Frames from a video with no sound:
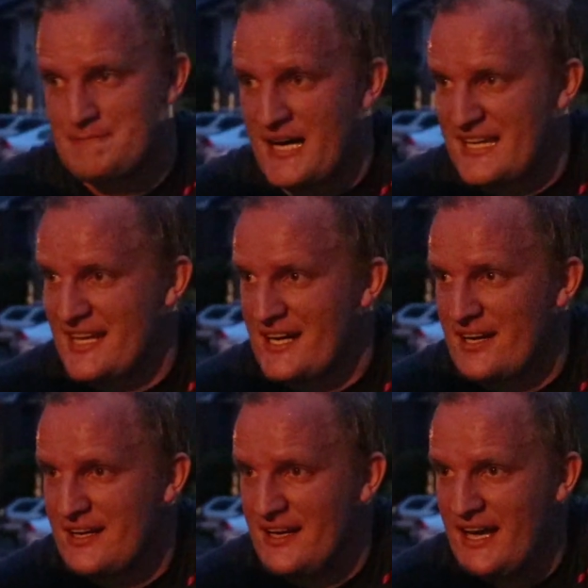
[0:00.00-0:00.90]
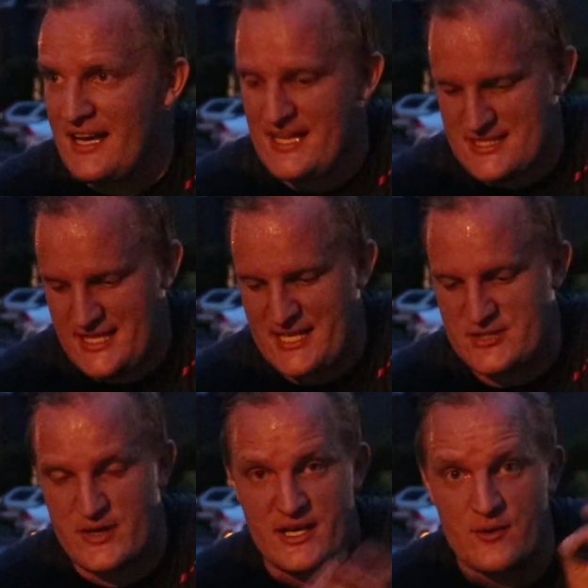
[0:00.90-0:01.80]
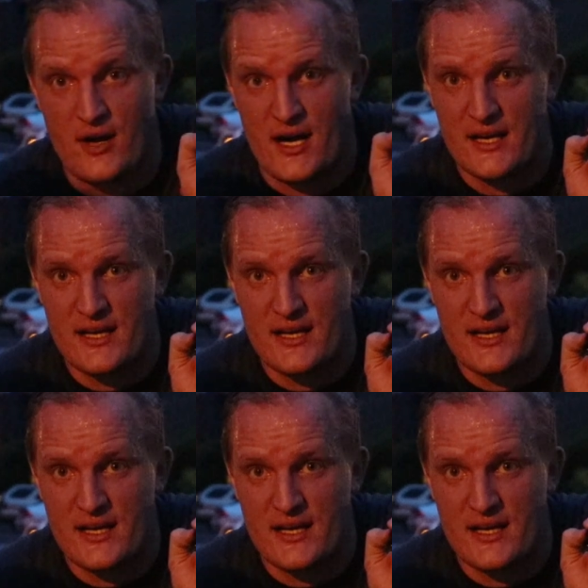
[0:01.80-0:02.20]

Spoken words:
back there, and his light is ready to rock